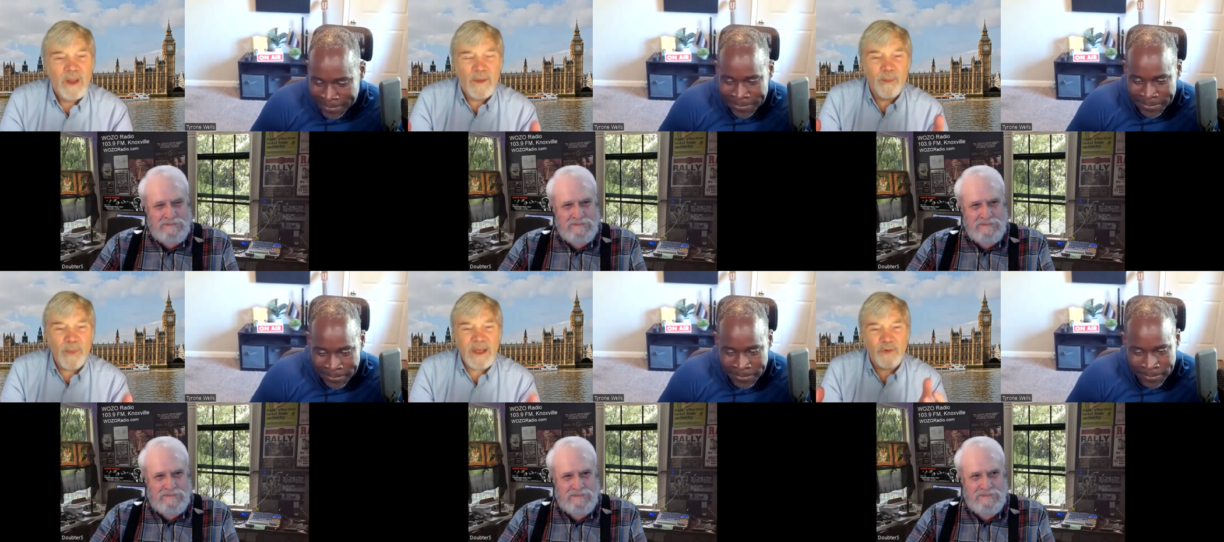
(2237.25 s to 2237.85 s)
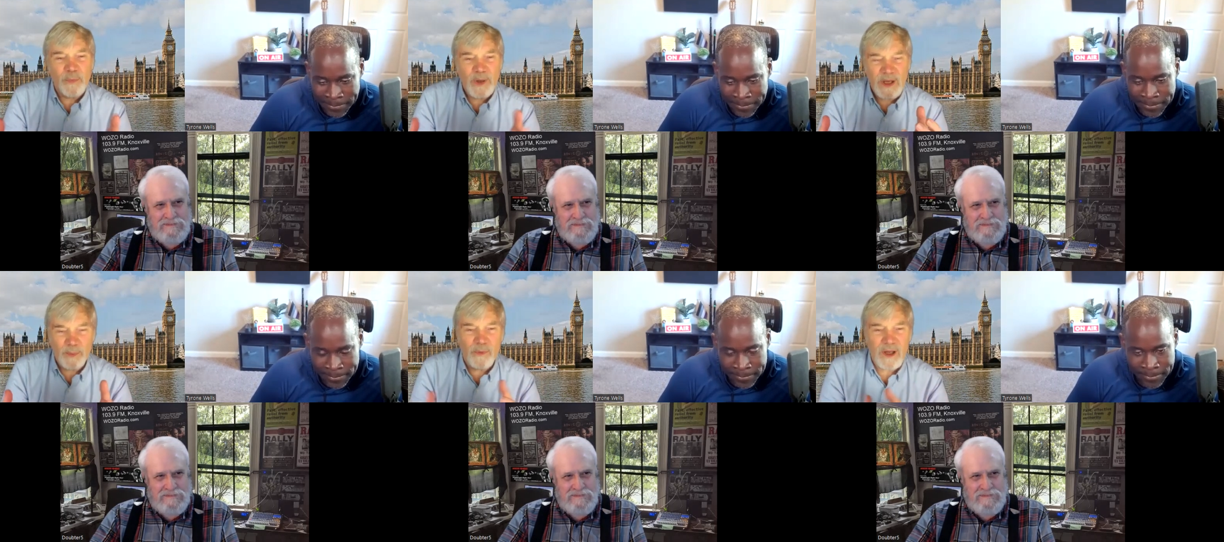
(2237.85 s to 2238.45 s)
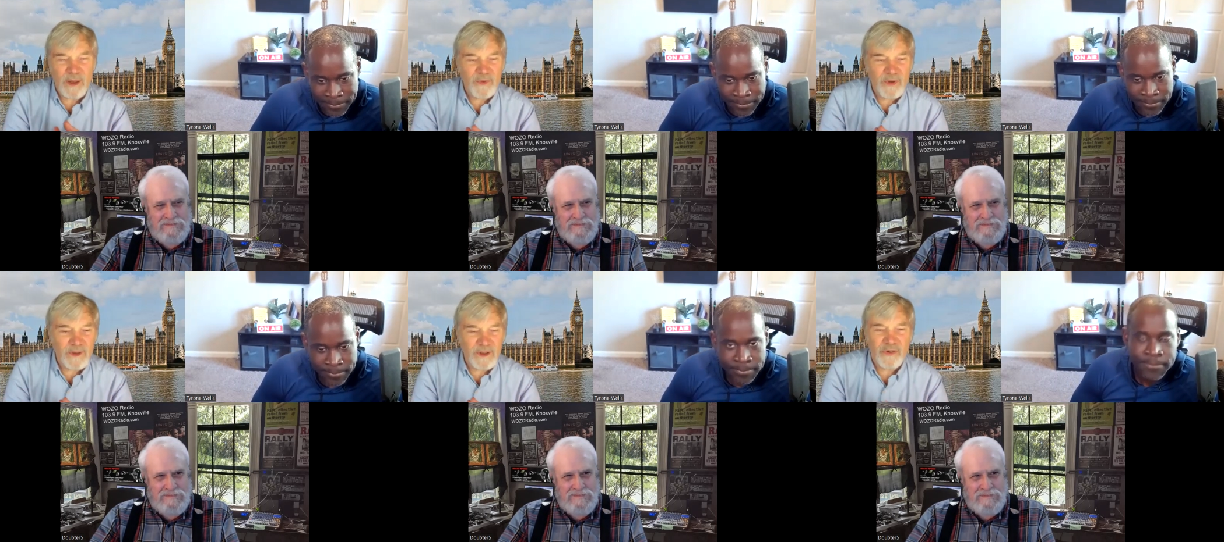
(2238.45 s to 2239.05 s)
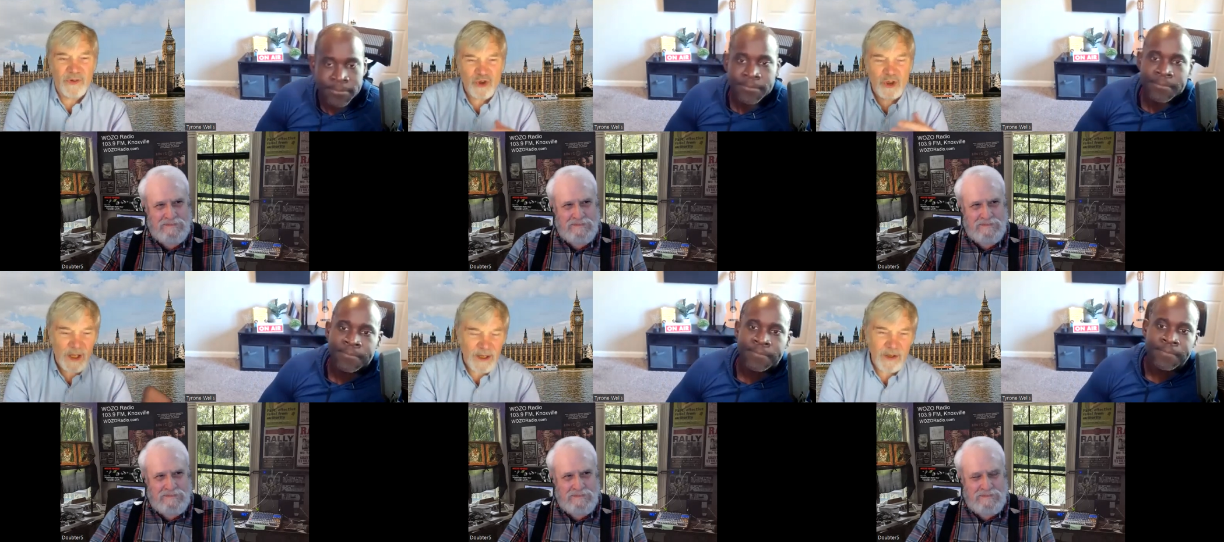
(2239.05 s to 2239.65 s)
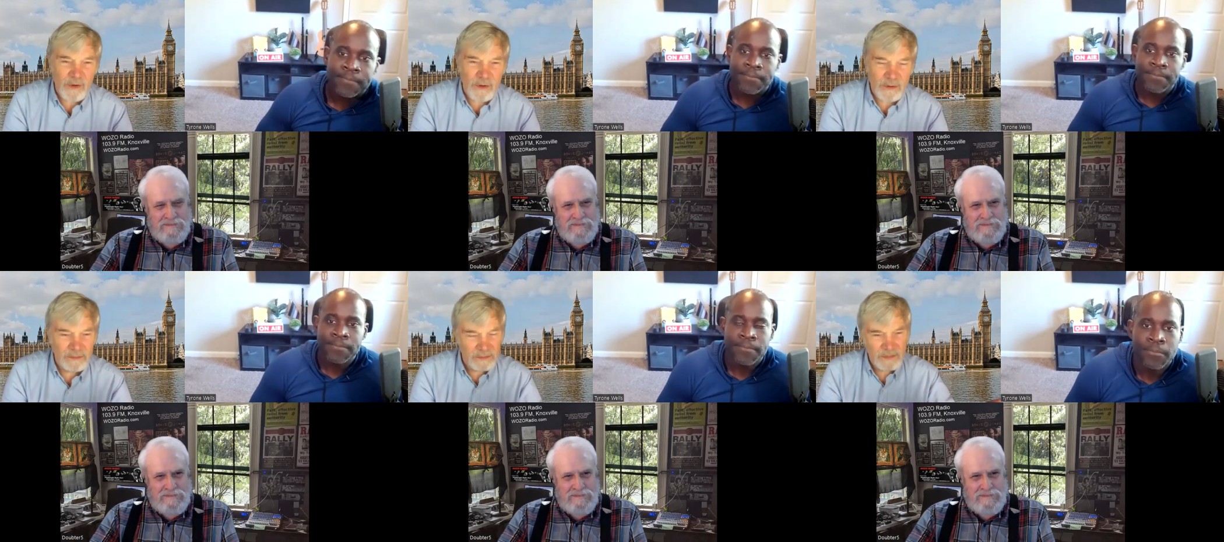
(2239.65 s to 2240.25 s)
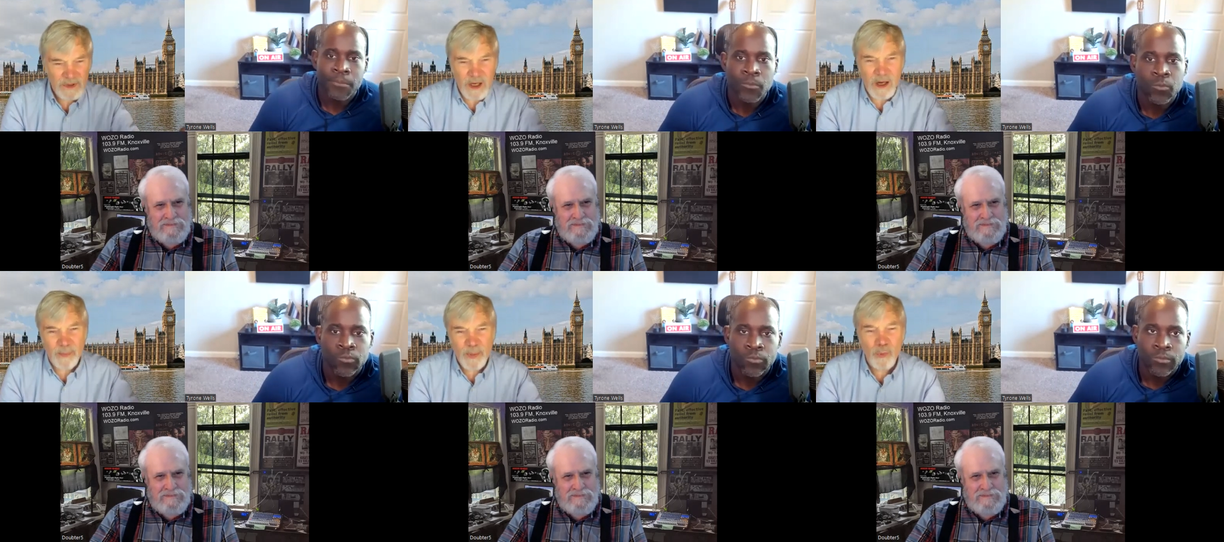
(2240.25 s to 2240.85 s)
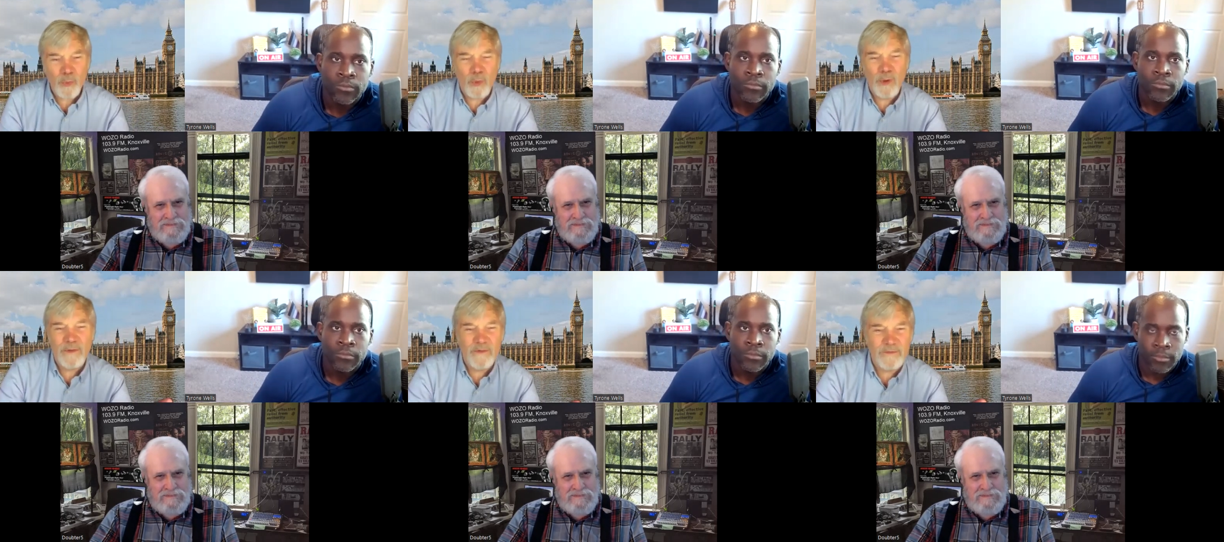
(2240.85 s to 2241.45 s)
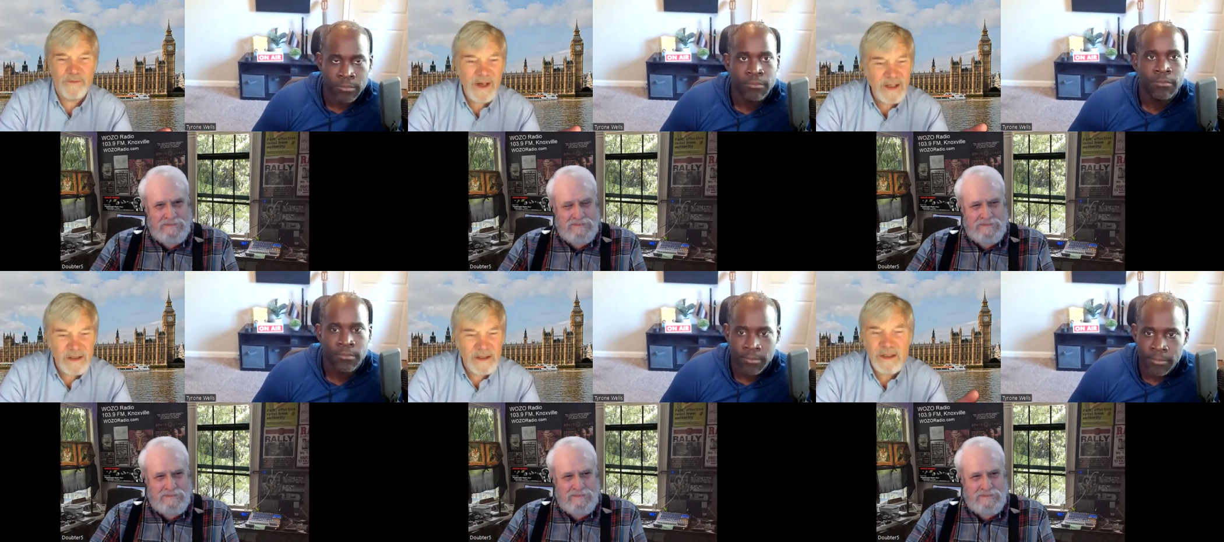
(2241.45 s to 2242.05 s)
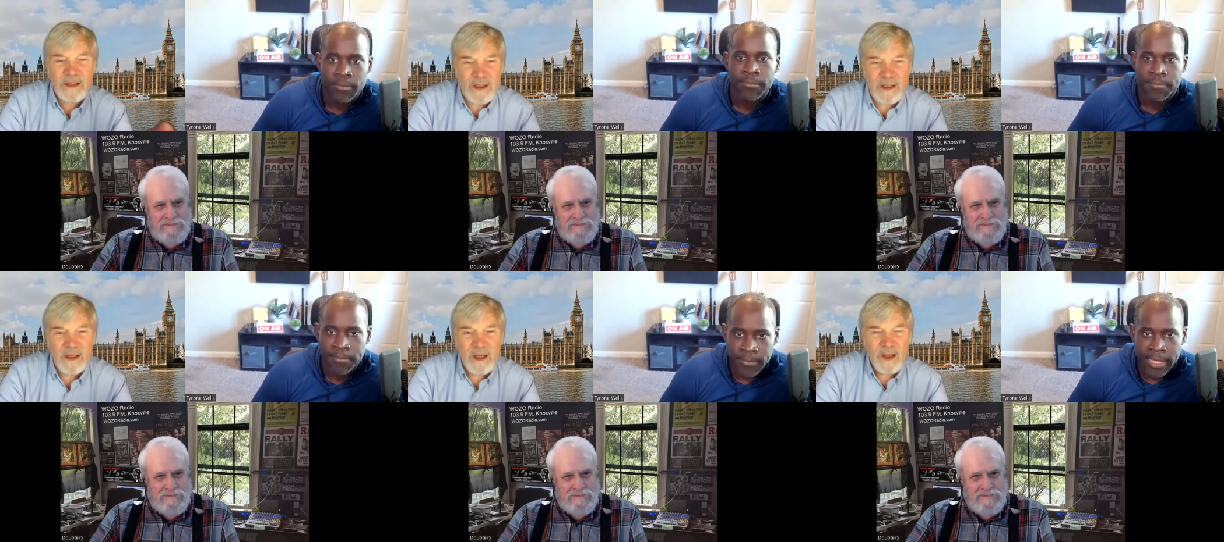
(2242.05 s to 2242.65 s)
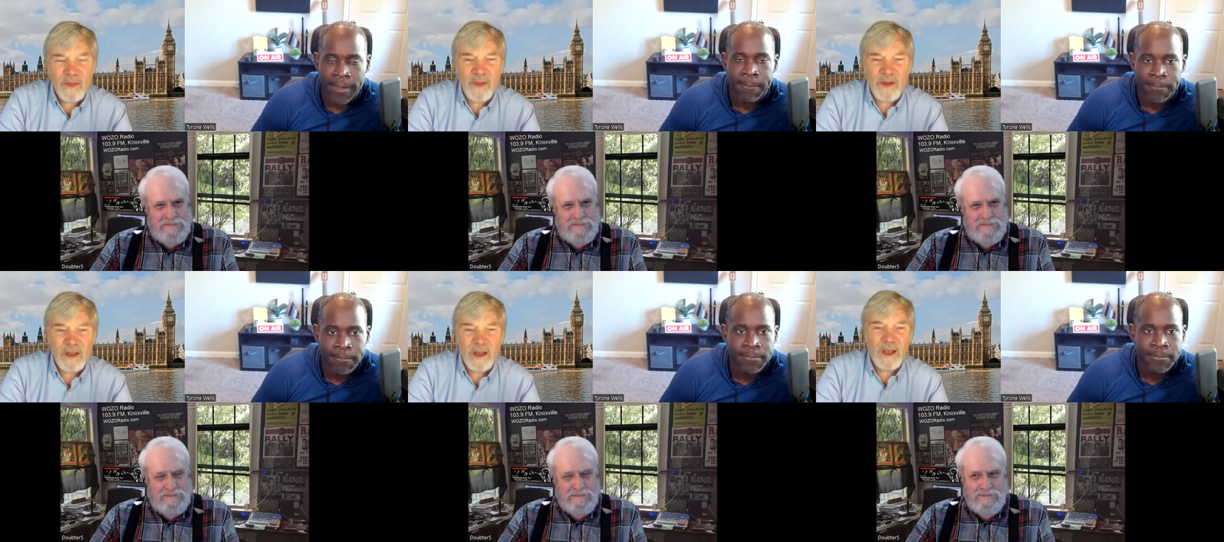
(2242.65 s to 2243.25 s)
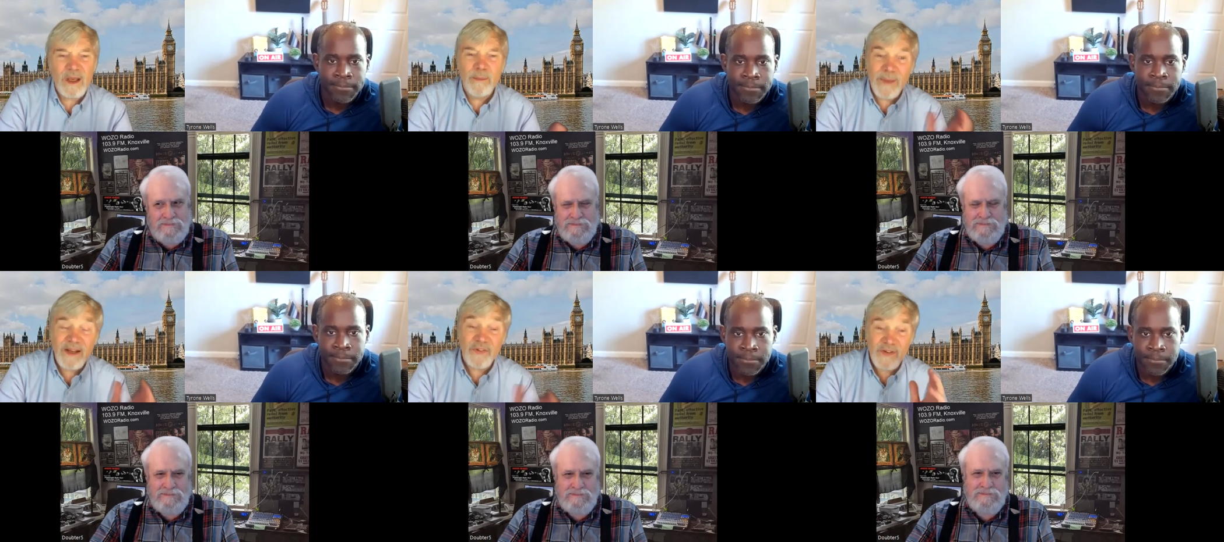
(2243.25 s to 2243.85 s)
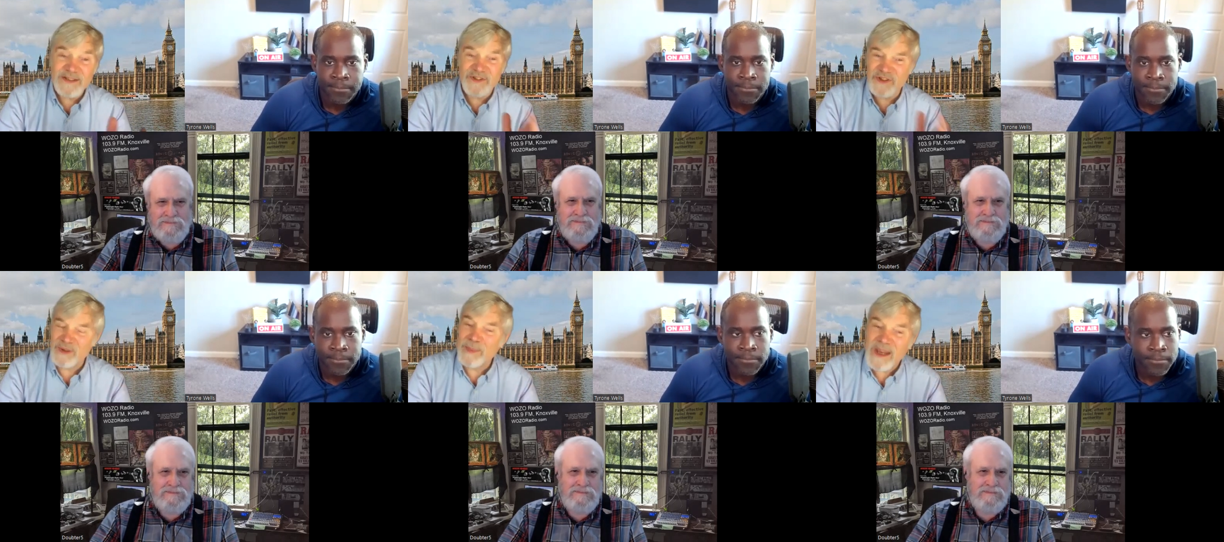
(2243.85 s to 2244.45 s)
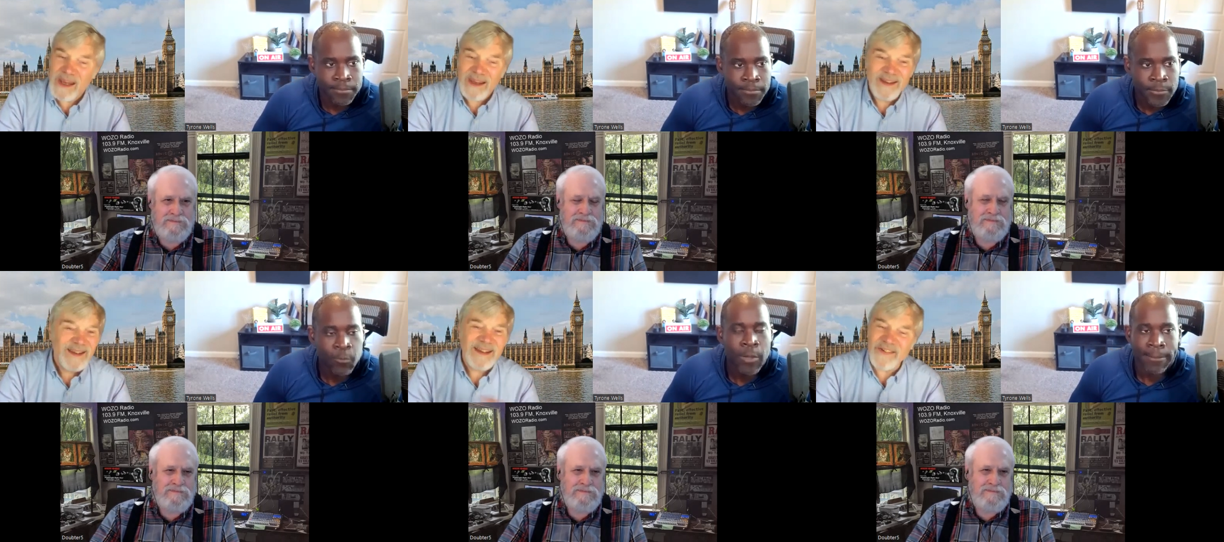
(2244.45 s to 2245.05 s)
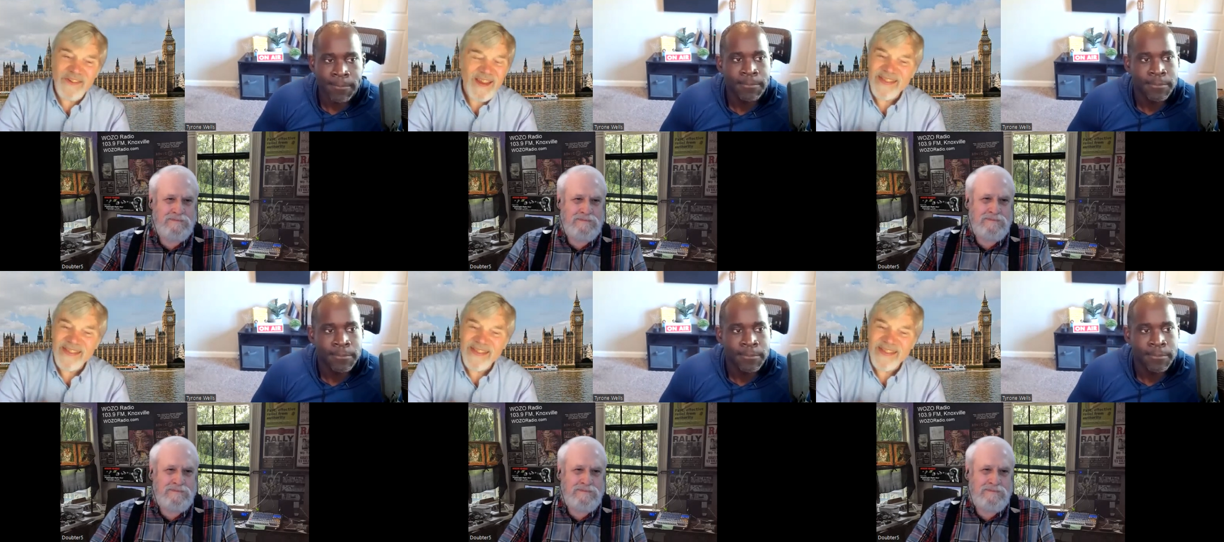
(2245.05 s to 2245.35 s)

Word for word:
Speaker 1: that makes people come to the decision like your carpool friend did, yeah. that it makes sense to me. Right.